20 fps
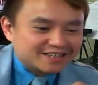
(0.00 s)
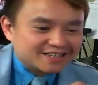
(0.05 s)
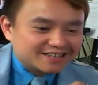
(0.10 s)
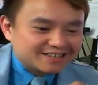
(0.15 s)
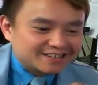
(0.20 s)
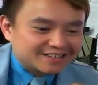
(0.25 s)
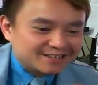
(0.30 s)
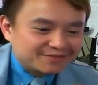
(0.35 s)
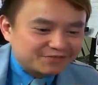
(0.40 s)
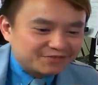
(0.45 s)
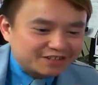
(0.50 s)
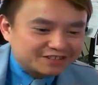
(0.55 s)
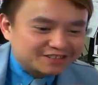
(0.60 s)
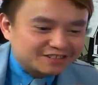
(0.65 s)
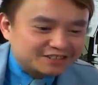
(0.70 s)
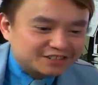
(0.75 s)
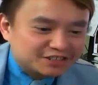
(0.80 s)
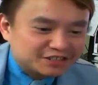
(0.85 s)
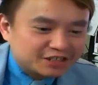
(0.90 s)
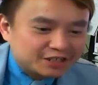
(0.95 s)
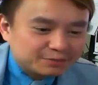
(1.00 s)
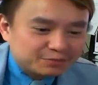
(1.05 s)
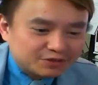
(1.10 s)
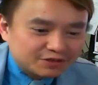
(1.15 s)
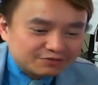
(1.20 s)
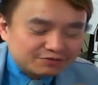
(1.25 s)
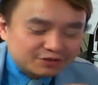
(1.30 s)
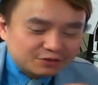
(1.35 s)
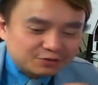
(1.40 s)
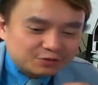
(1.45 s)
g- give us a sneak
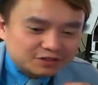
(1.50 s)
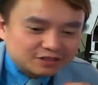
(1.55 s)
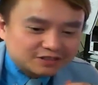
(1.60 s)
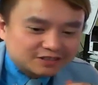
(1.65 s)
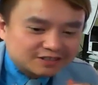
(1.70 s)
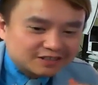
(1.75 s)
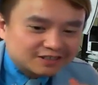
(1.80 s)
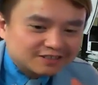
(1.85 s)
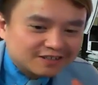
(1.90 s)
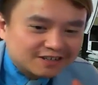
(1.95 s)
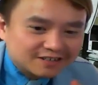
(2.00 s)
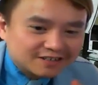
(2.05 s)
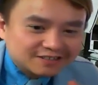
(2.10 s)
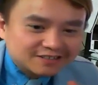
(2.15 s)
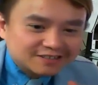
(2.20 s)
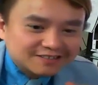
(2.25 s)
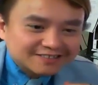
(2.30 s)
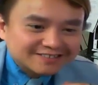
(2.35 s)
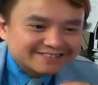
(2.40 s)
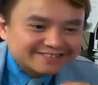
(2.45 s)
preview what this thing does.